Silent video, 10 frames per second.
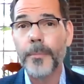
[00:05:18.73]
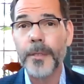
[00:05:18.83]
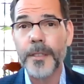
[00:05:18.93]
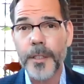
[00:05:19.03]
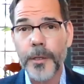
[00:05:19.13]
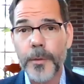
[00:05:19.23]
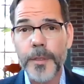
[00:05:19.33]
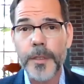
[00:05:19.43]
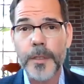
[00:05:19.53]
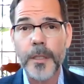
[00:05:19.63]

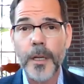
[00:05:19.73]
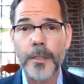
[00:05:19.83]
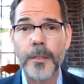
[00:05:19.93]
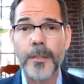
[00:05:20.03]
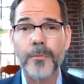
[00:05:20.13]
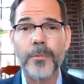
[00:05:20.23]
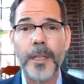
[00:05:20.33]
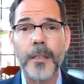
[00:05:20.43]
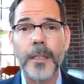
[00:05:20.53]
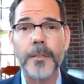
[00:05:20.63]
produced a
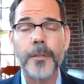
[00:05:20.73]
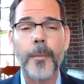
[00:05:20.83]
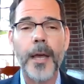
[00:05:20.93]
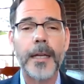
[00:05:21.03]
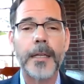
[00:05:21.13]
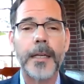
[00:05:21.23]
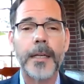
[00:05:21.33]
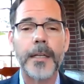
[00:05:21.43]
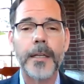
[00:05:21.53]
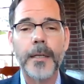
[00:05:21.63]
really
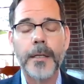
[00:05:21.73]
dramatic